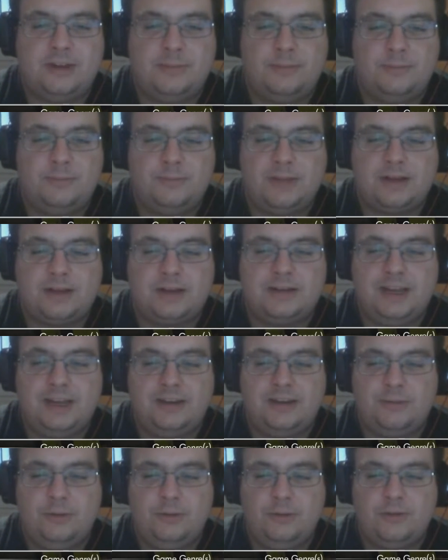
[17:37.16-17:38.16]
There's some
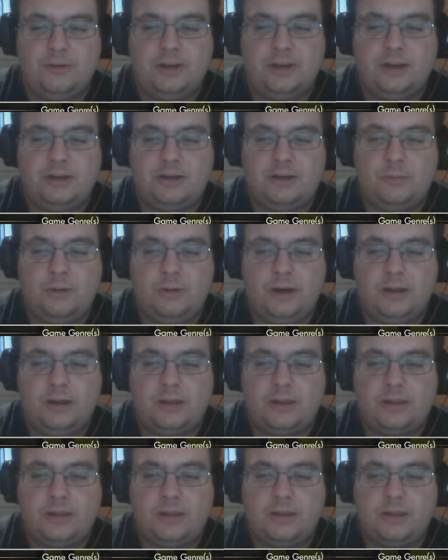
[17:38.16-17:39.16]
DuckTales music
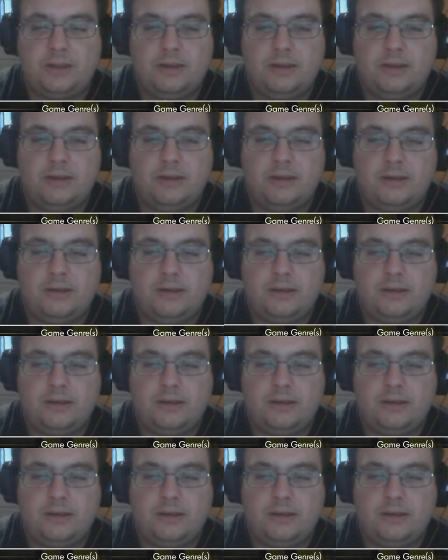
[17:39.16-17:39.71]
with